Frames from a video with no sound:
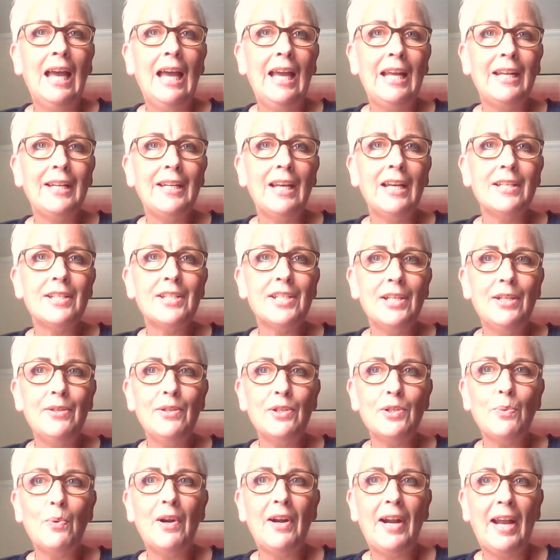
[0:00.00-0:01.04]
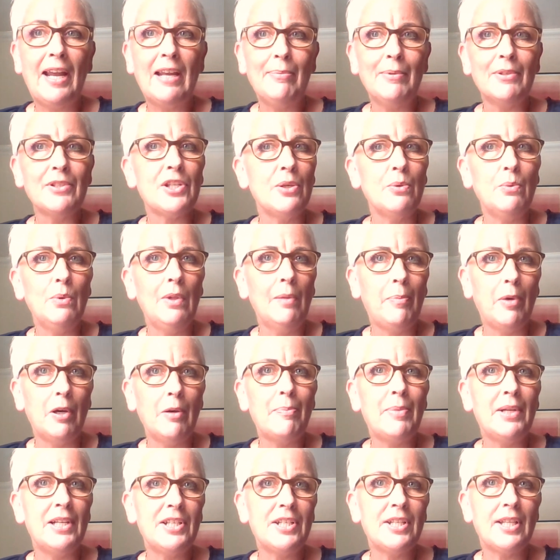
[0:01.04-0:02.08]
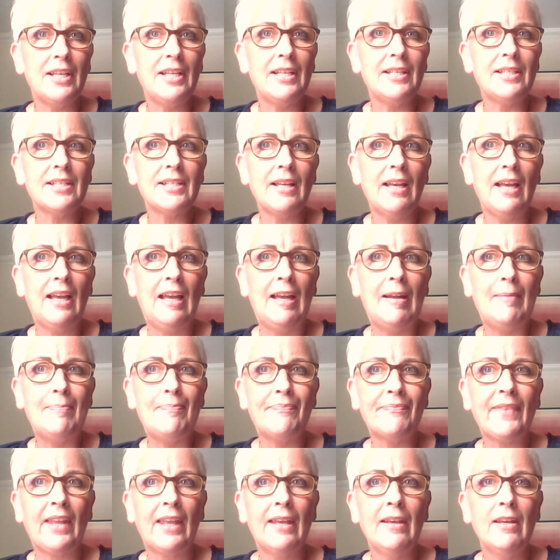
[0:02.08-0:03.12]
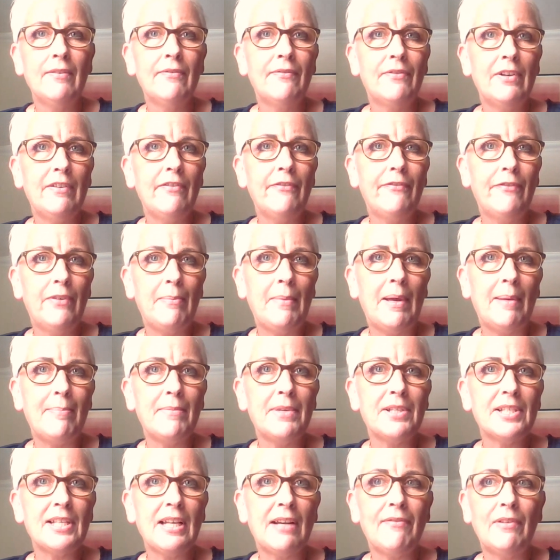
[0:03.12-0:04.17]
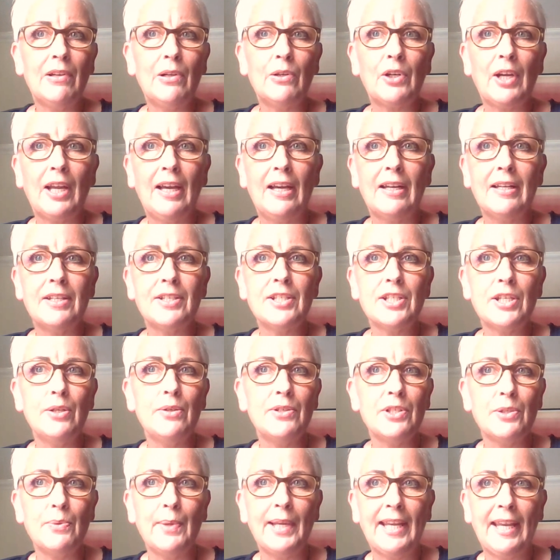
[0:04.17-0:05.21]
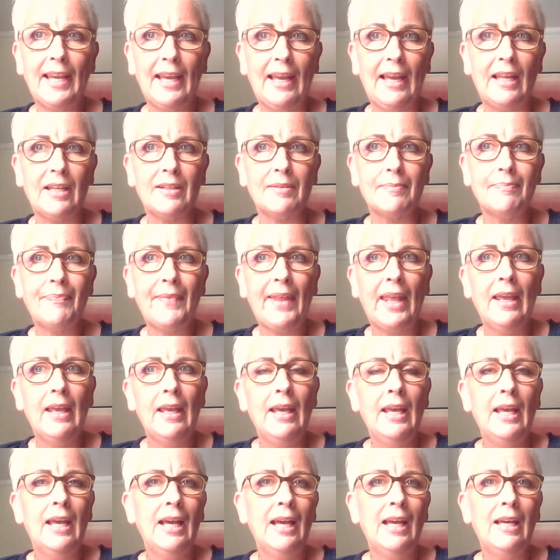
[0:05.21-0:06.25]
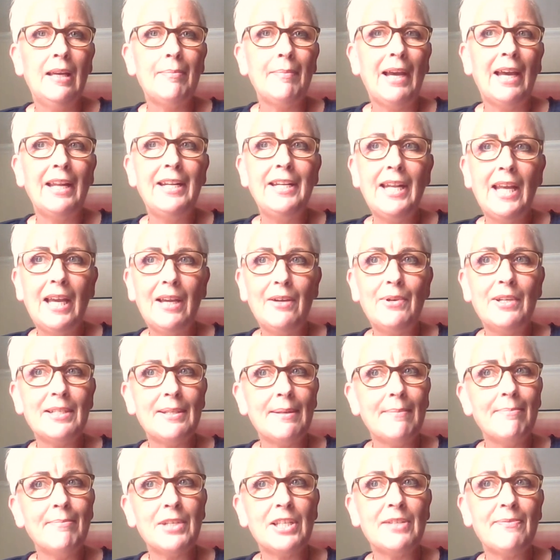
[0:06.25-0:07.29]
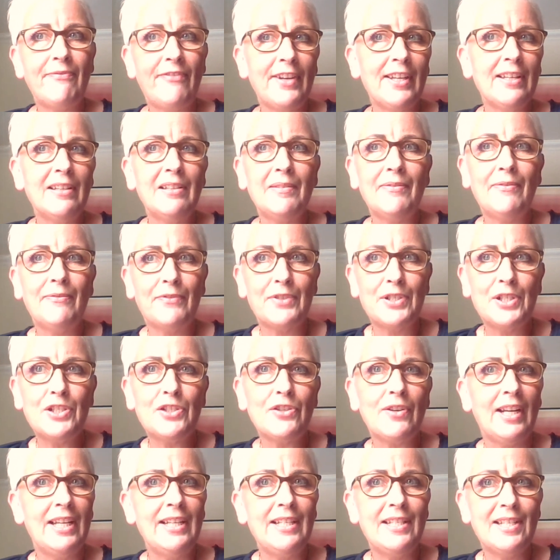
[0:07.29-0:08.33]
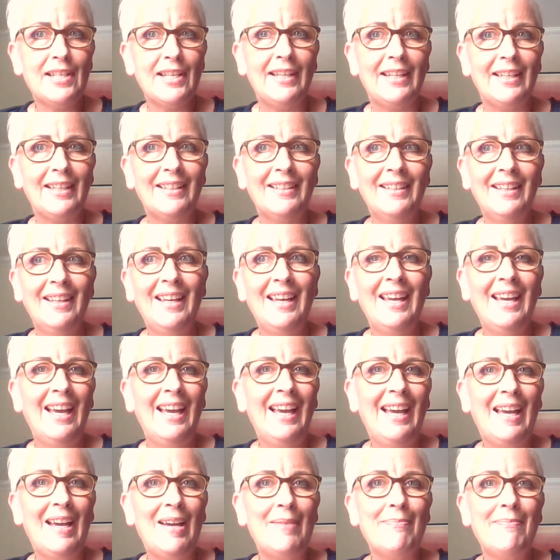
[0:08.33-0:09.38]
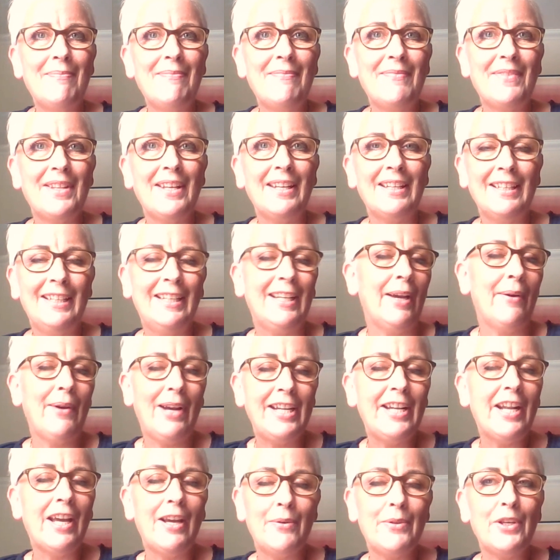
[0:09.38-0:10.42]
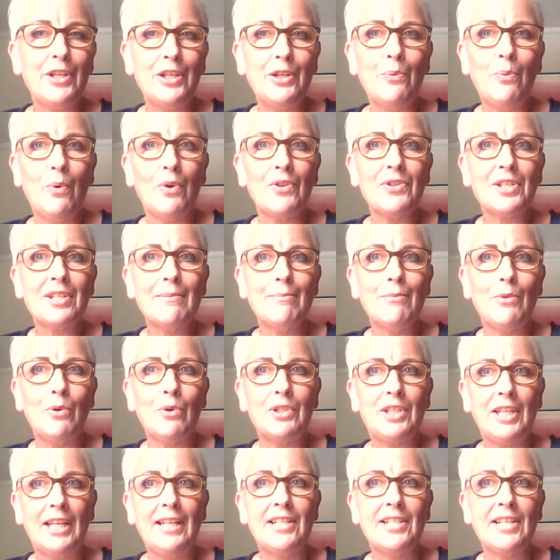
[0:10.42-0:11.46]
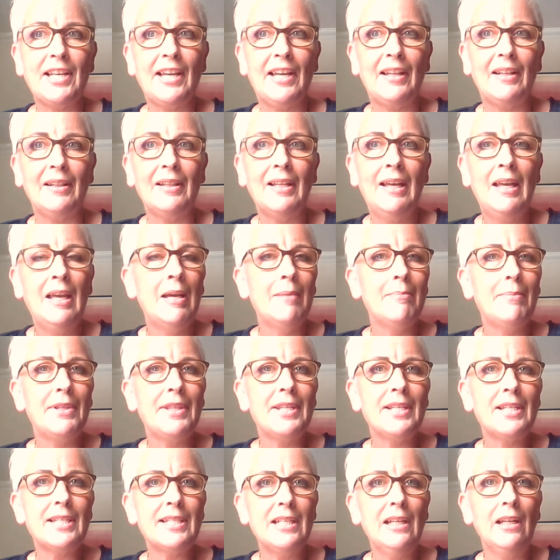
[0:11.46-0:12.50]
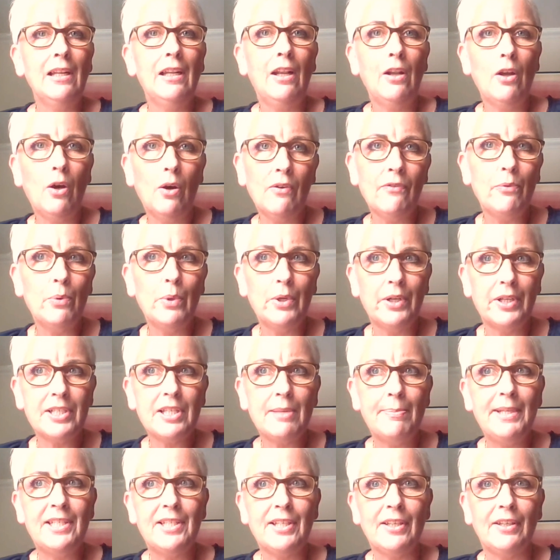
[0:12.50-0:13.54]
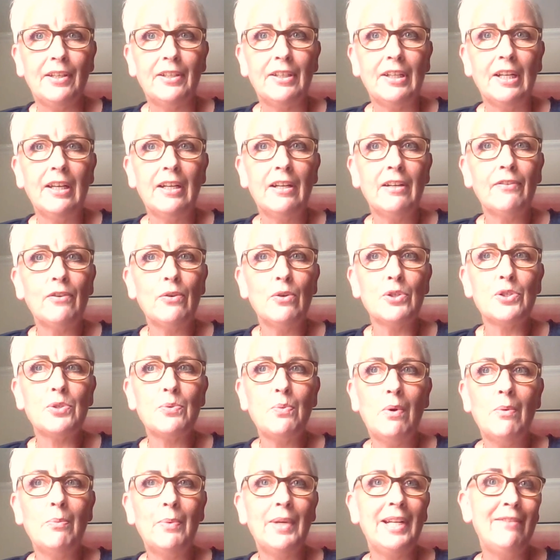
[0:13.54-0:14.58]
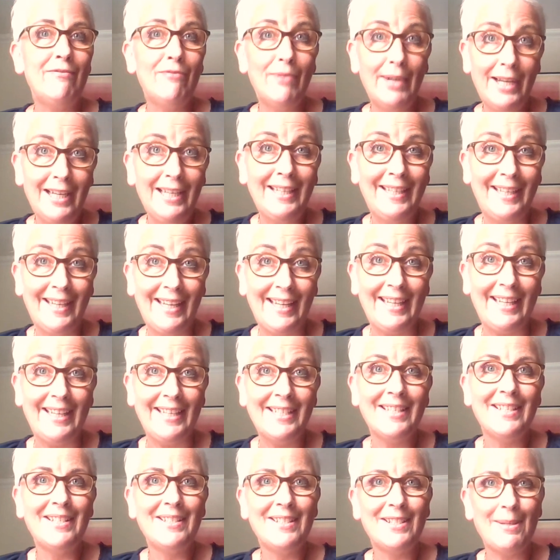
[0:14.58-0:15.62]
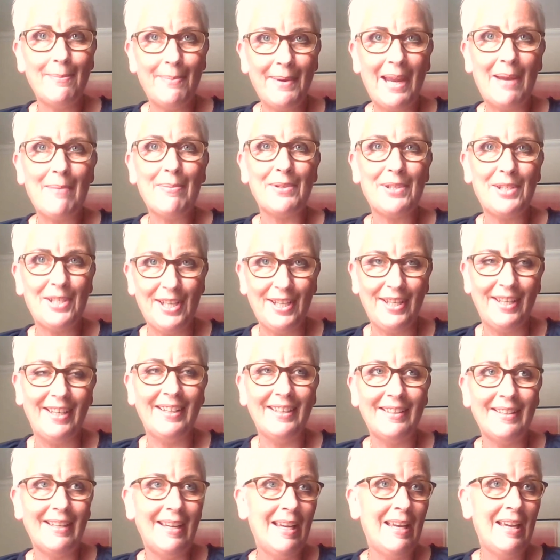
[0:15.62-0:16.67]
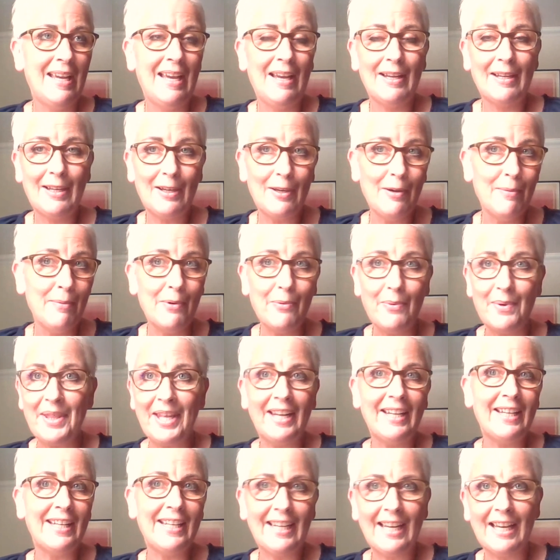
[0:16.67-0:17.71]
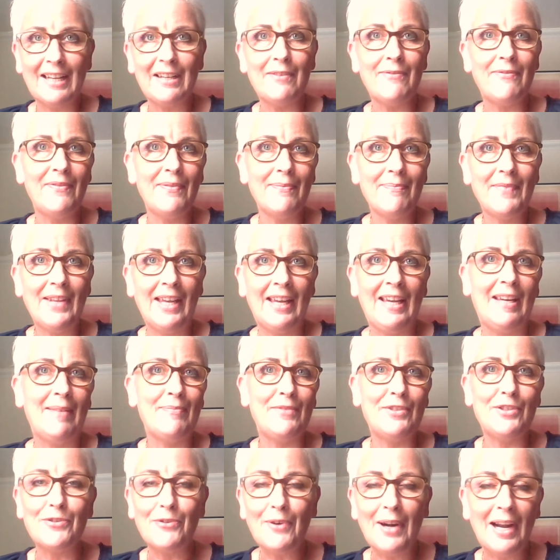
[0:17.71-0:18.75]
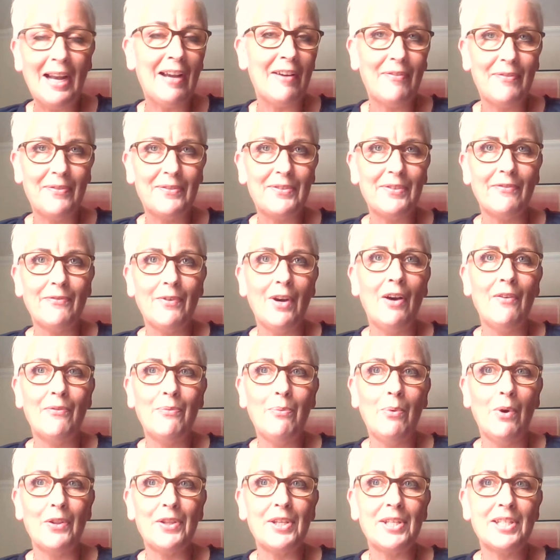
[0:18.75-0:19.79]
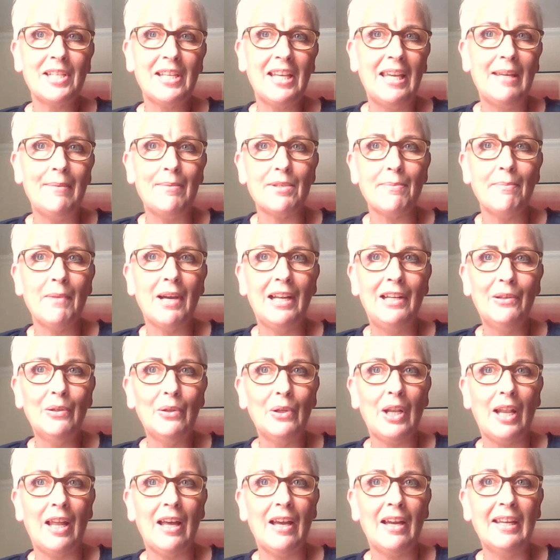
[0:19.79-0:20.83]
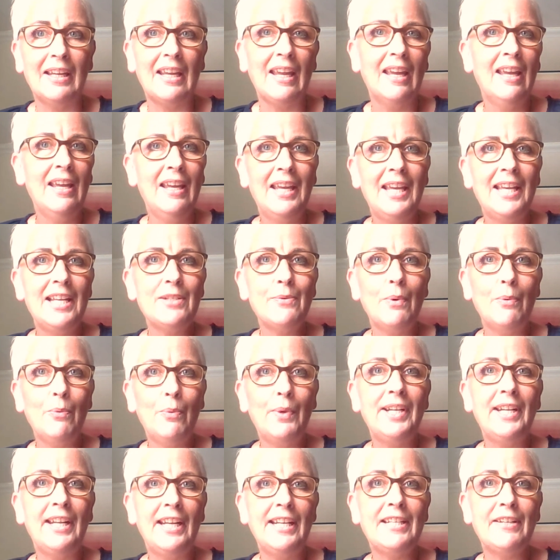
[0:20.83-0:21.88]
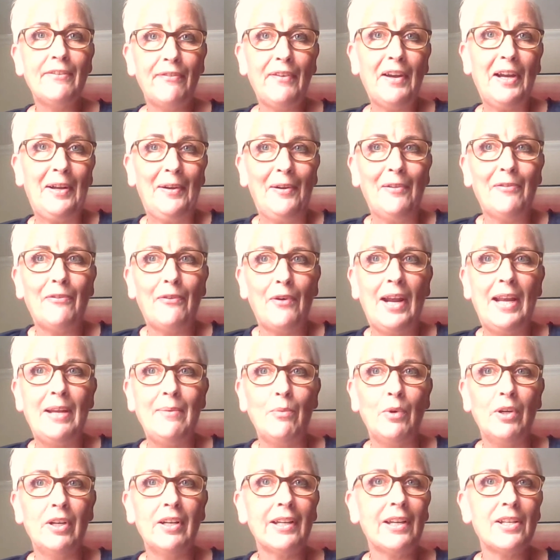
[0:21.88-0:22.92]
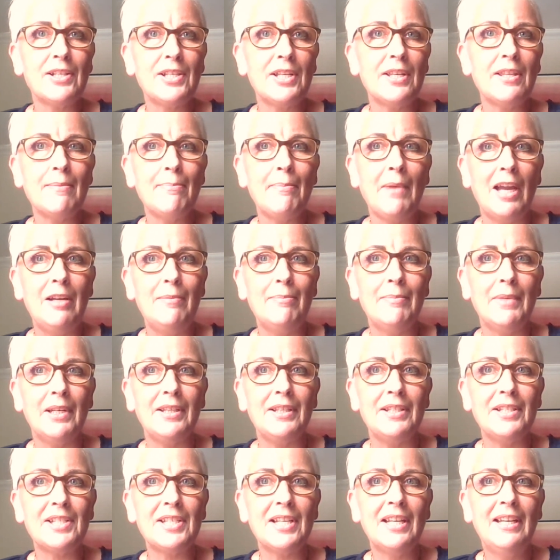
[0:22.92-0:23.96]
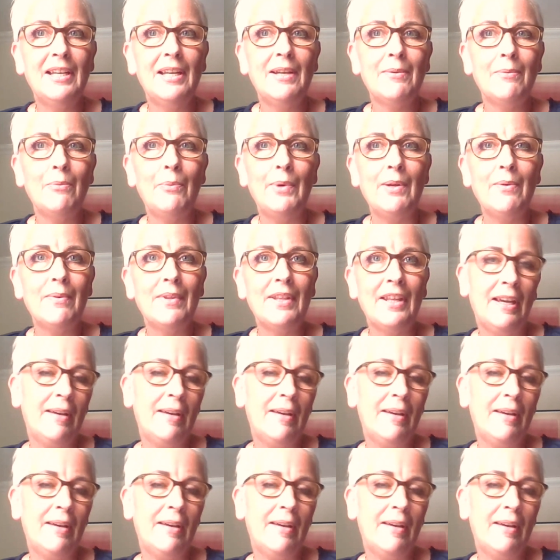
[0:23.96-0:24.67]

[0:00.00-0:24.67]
And as soon as we're able to, we'll publish this for members to have a look at as soon as we can. I know it must feel frustrating. I know that you want some more detail, but there's still a lot of work to be done. And of course, what we really need to be able to come up with any kind of draft of what the schemes might look like is we need a final framework, because at the moment, we